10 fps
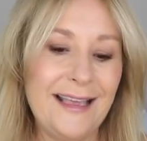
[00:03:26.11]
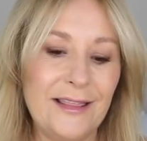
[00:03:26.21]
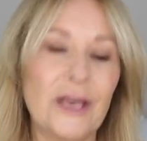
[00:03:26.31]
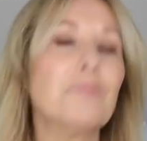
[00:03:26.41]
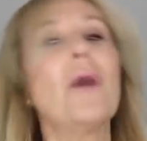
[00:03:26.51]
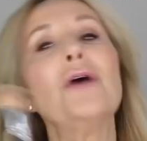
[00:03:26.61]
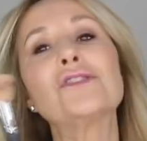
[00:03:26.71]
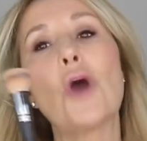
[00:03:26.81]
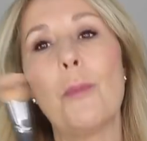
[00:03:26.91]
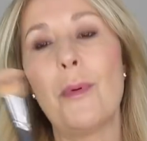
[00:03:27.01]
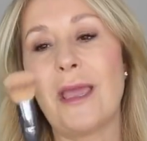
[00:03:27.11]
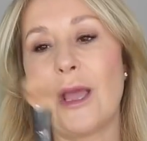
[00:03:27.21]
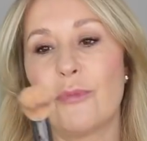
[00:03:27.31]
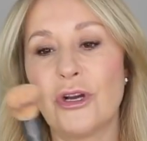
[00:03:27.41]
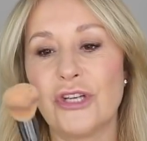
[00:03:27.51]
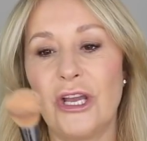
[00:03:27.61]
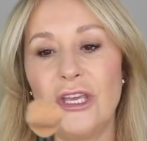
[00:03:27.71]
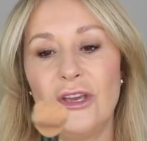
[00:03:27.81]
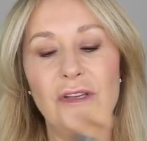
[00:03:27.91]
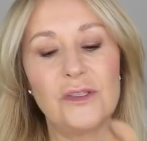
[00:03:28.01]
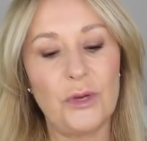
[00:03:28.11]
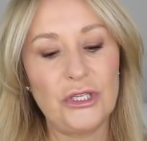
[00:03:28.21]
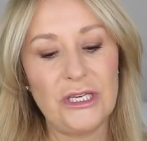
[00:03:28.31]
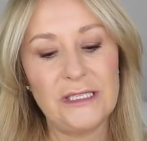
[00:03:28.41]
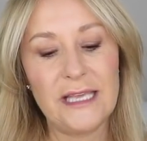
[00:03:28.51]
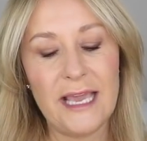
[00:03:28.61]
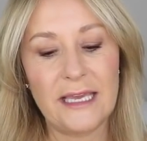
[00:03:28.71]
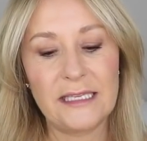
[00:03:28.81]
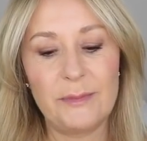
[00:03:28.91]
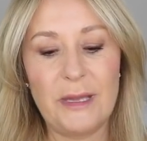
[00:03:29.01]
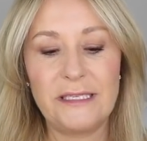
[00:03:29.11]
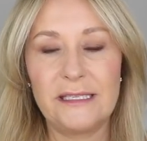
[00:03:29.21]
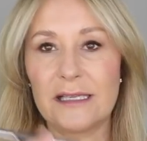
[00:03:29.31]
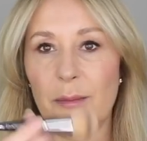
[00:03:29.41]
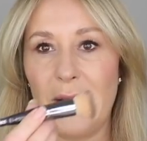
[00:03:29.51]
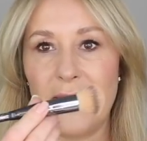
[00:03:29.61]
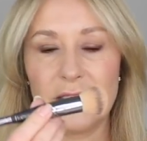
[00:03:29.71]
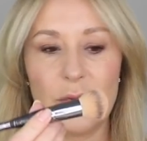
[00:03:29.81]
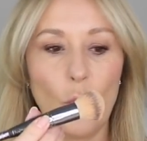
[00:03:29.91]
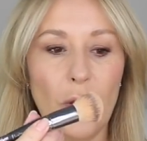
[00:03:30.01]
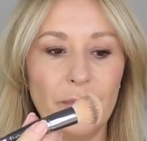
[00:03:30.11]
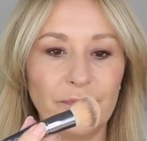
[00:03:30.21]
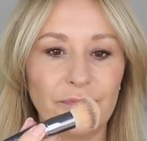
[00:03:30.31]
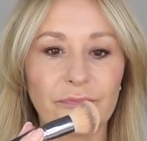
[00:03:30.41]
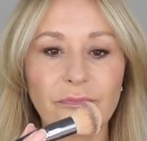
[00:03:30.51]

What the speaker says: the most common makeup brush I use, which is the It Cosmetics double-ending one.